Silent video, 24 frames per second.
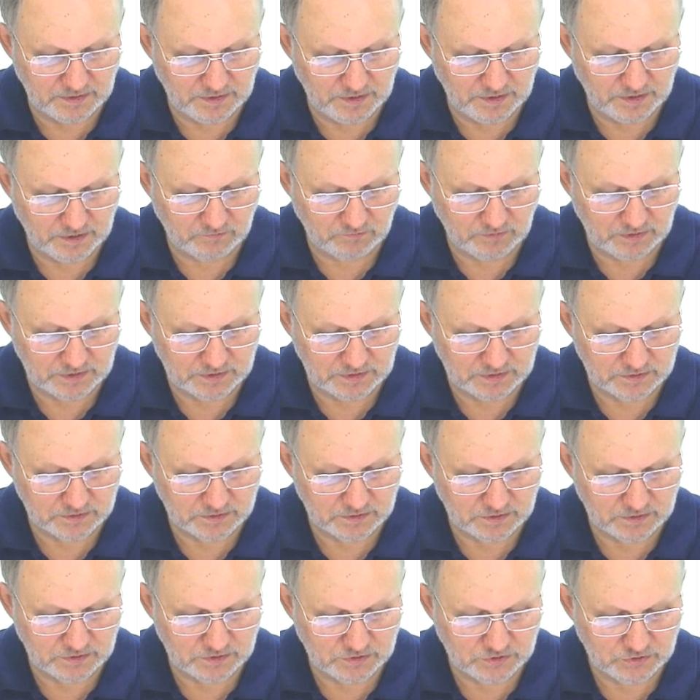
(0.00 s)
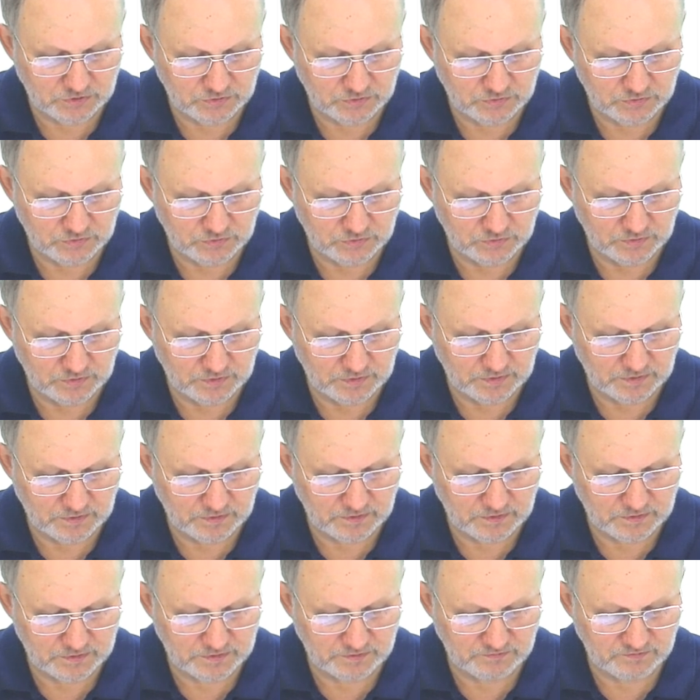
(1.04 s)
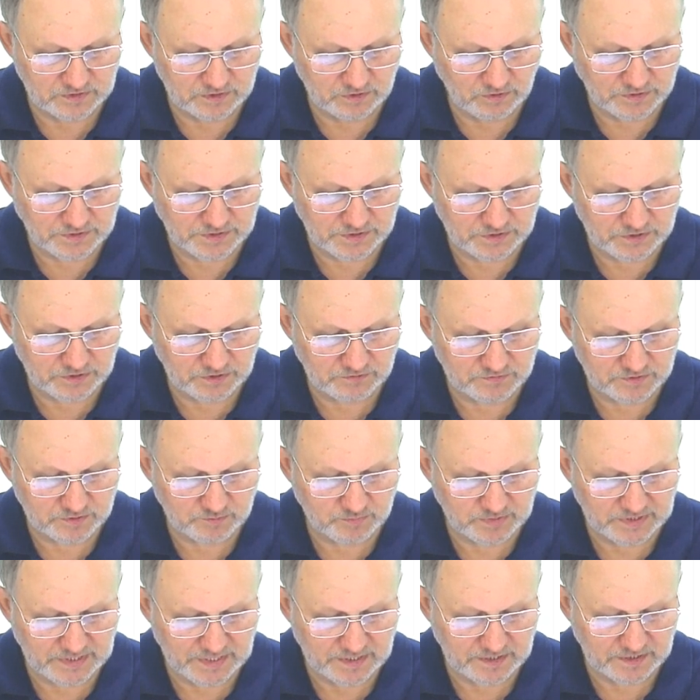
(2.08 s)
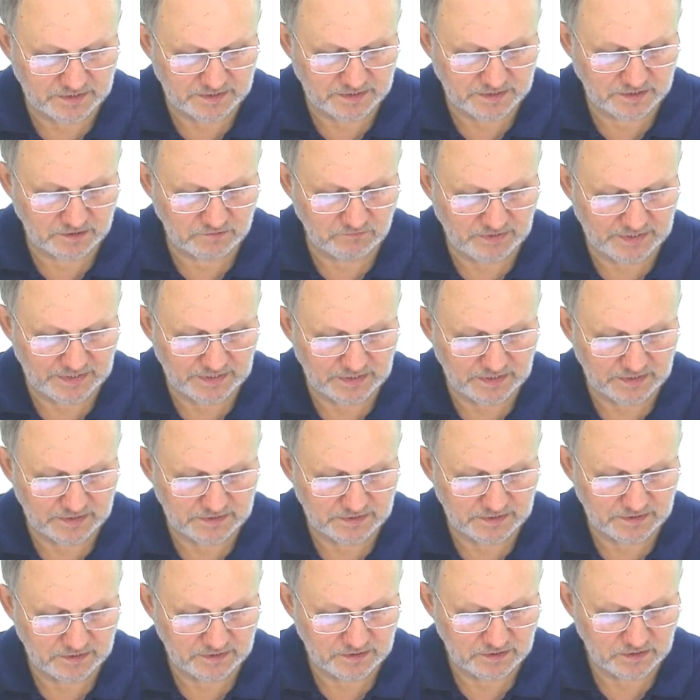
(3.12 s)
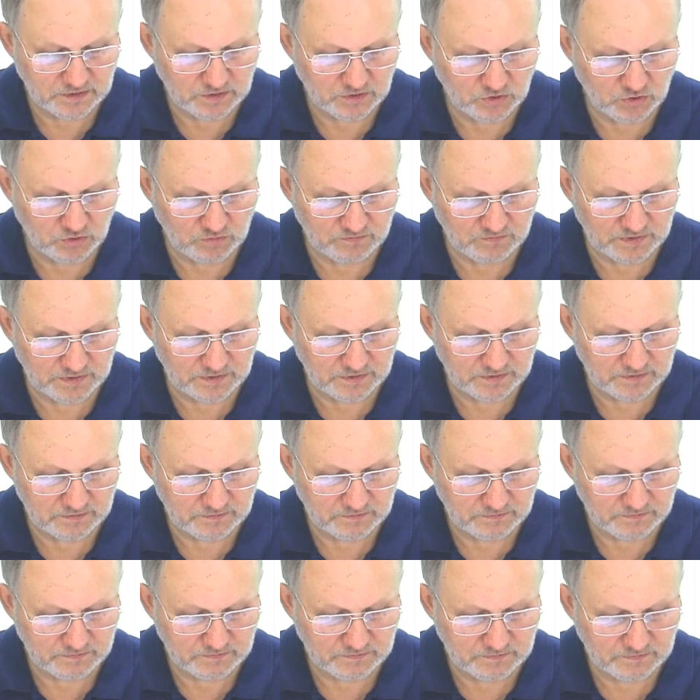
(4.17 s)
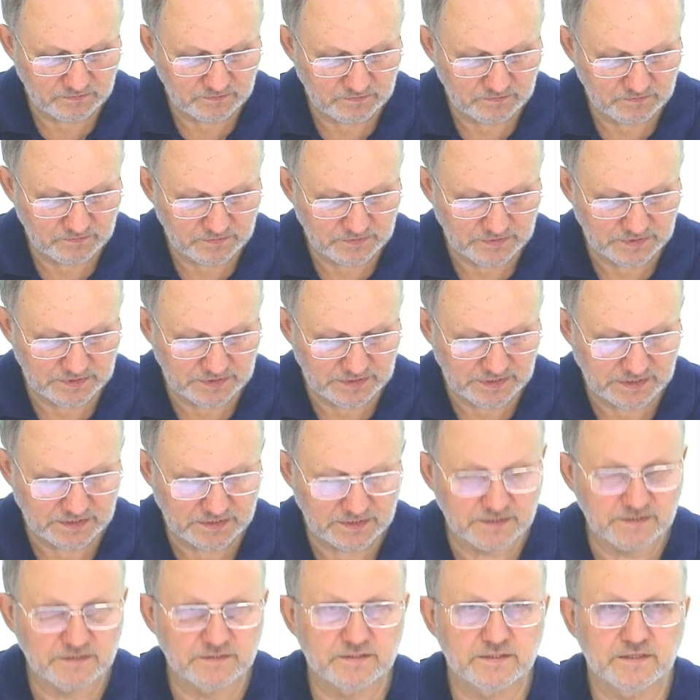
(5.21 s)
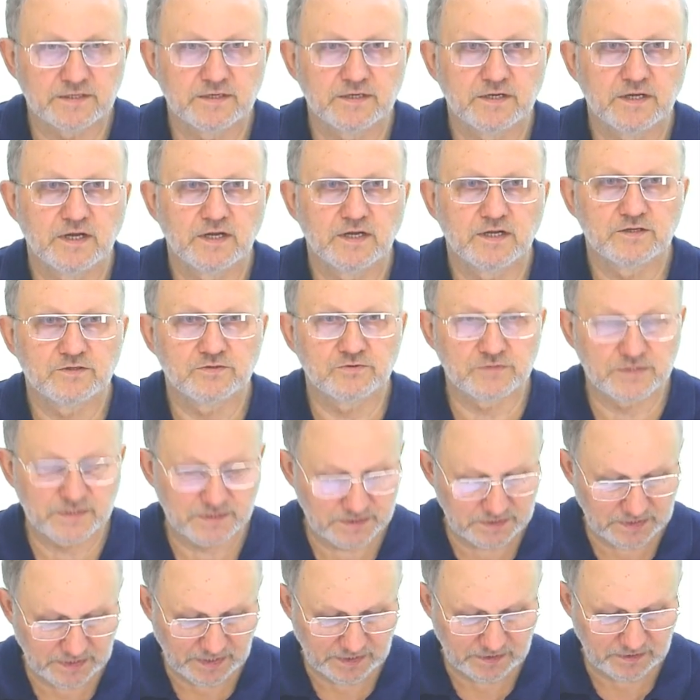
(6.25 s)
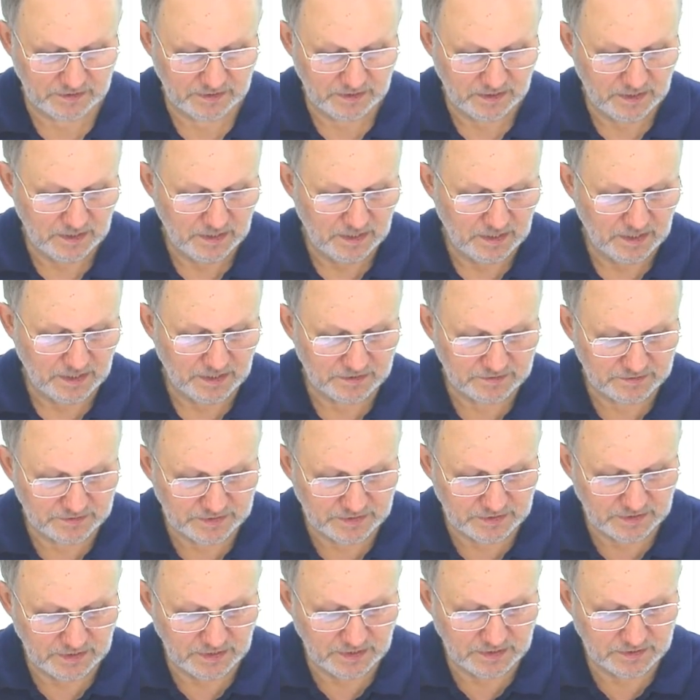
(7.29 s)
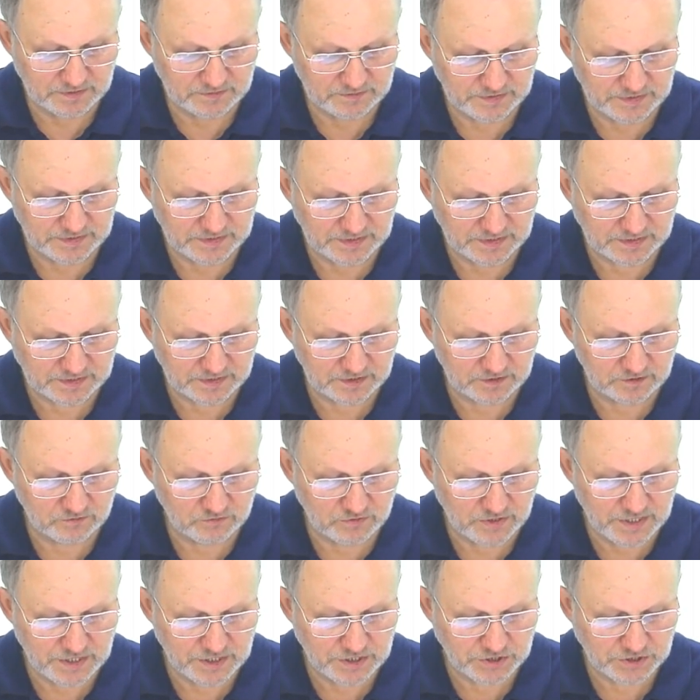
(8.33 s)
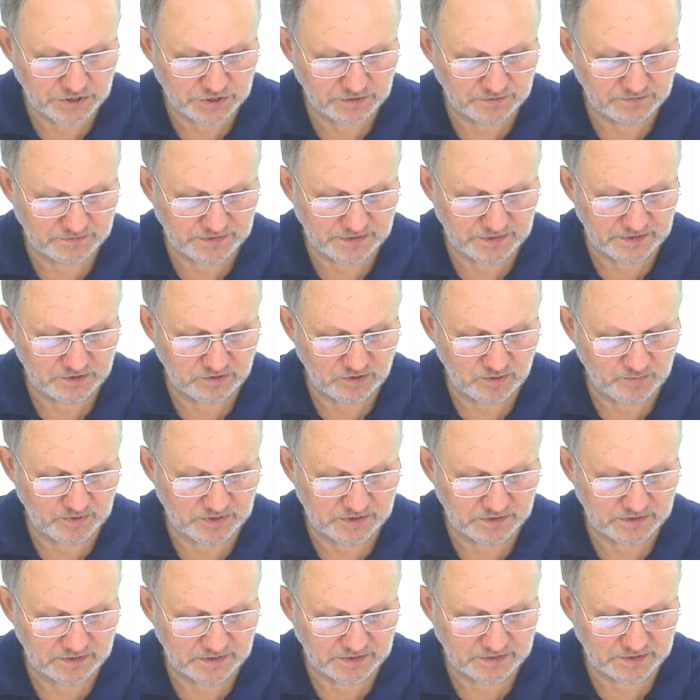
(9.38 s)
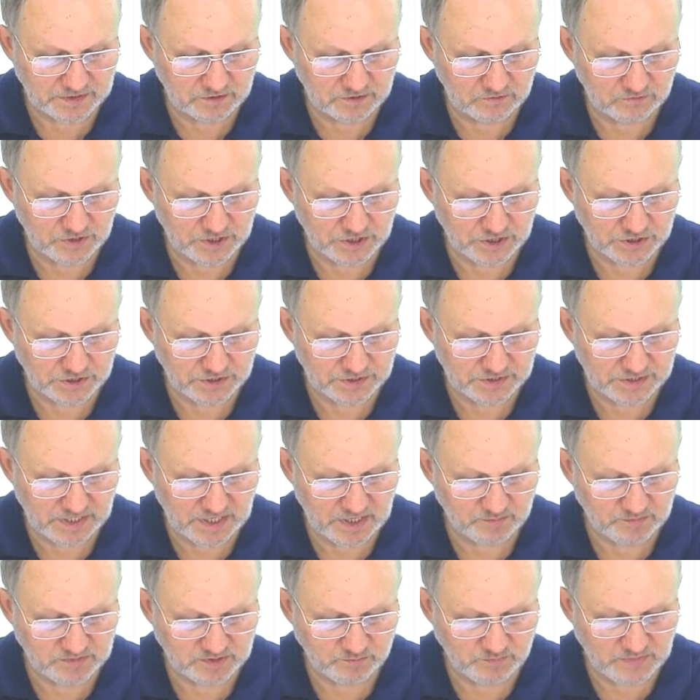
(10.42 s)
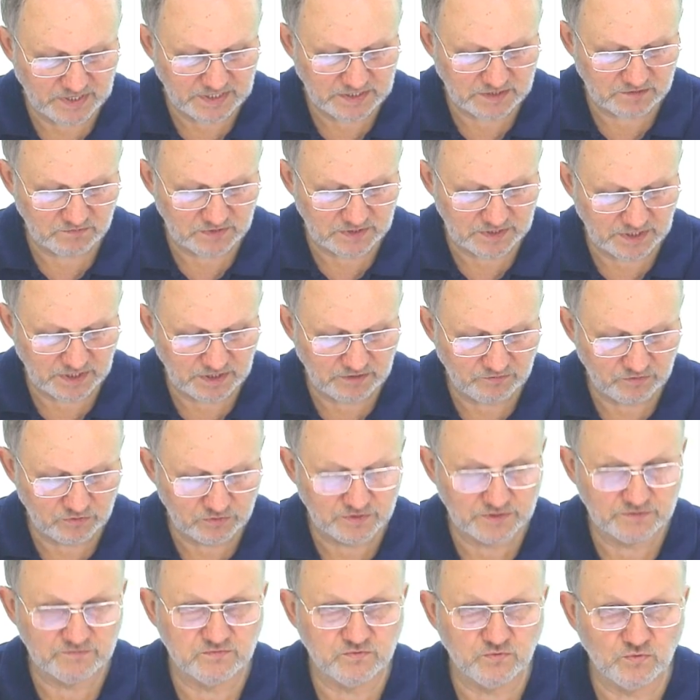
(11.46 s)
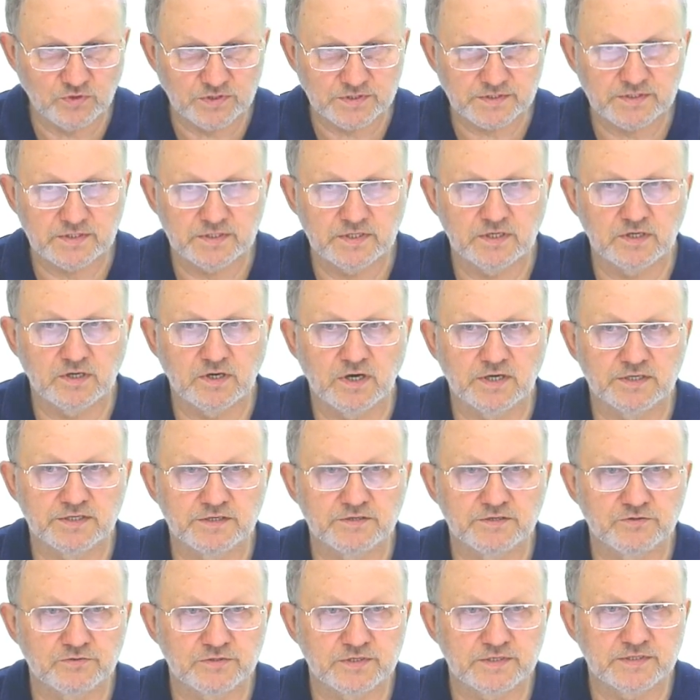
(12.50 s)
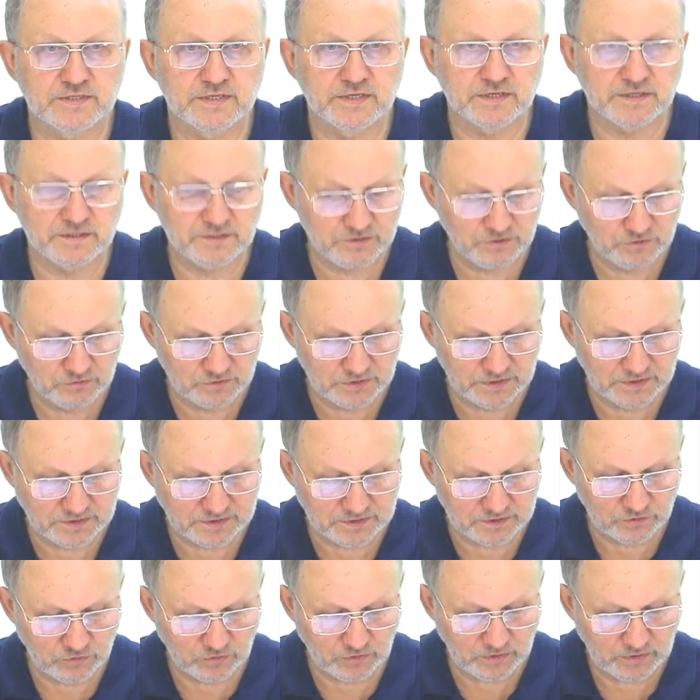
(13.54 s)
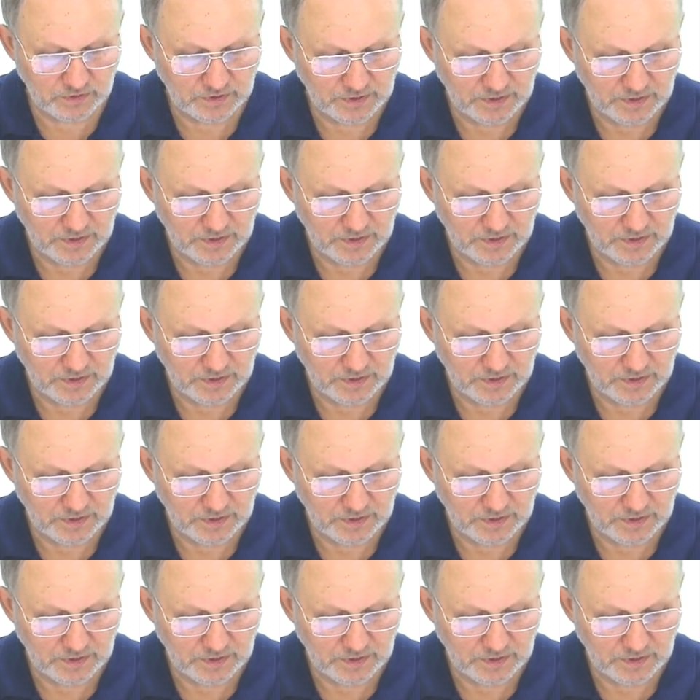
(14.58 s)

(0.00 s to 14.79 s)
equal to the velocity of the planet squared over the distance to the Sun. And this acceleration, centripetal acceleration times mass, will give you the force according to the second Newton's law.